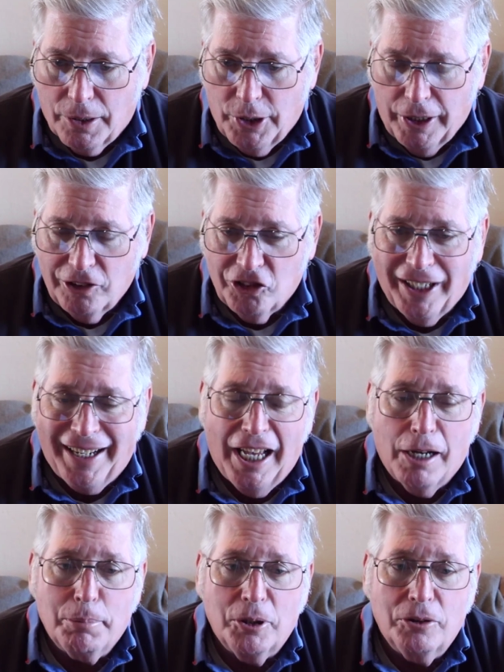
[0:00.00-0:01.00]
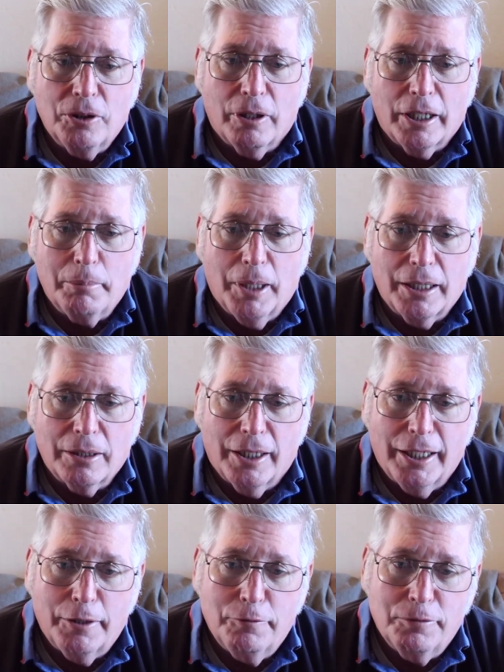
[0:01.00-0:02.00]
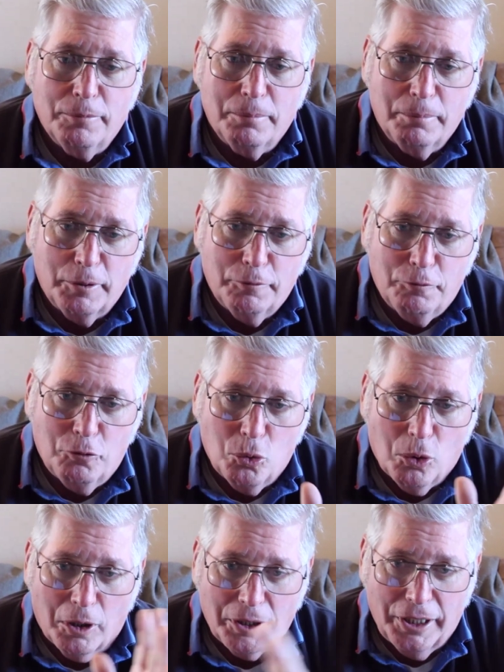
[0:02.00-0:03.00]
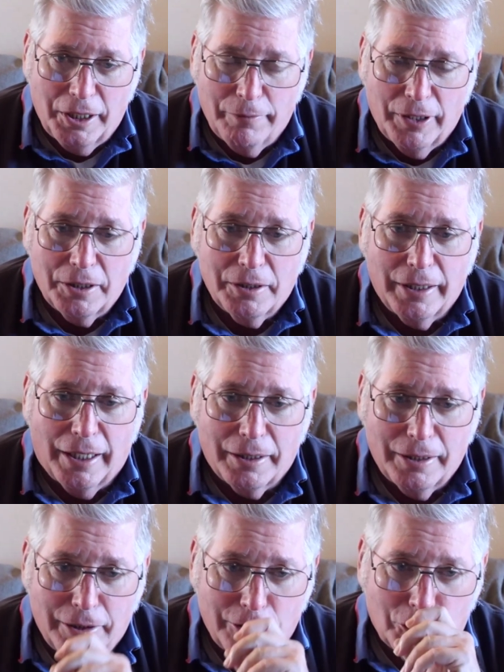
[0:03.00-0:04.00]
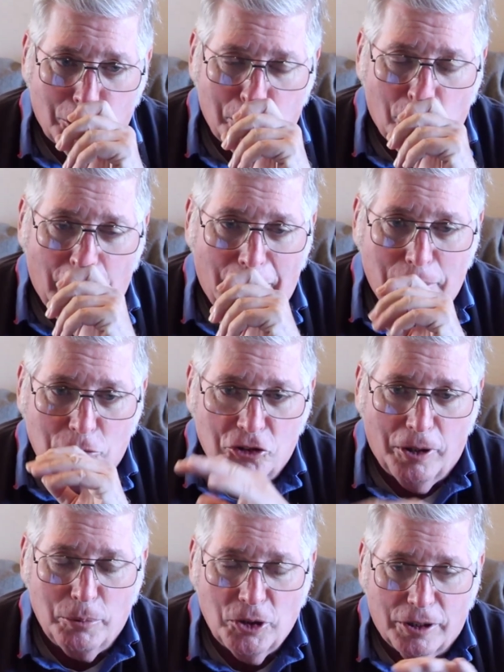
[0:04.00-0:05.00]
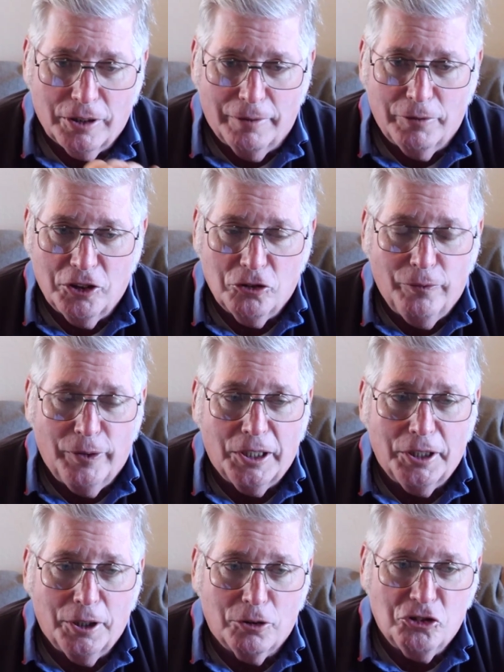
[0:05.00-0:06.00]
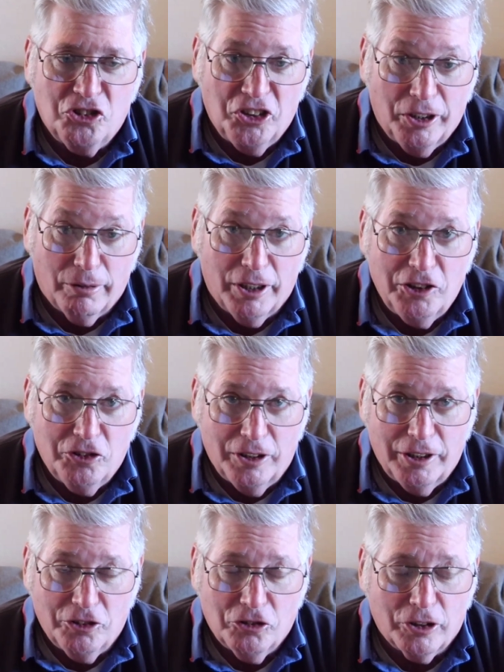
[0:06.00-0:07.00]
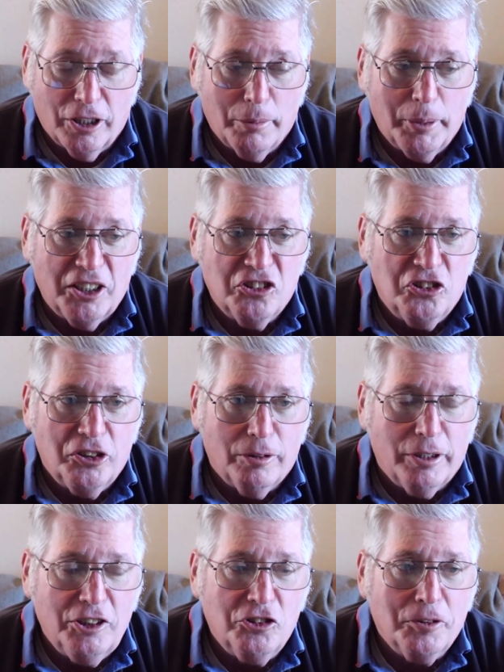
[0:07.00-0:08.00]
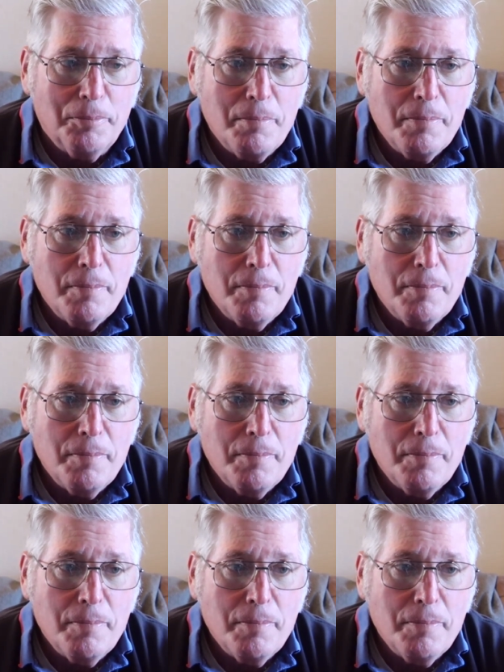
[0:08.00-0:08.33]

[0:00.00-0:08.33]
things that happened during my life before the event that is the prime subject of this video series, and this is going to be a series.